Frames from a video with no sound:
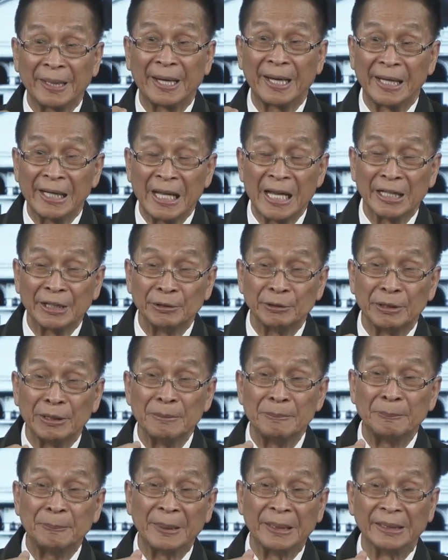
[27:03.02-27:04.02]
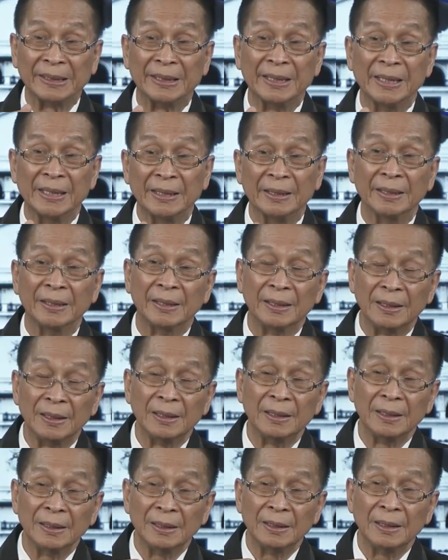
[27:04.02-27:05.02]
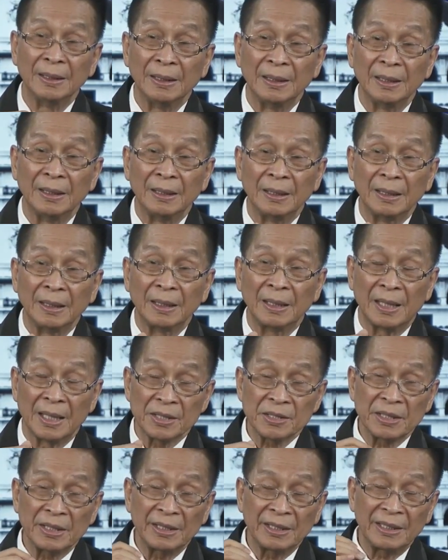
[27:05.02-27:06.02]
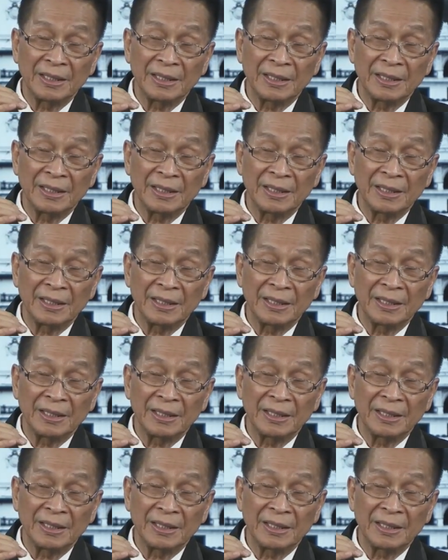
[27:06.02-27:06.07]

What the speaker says: kailangan nyo ng palitan. Kasi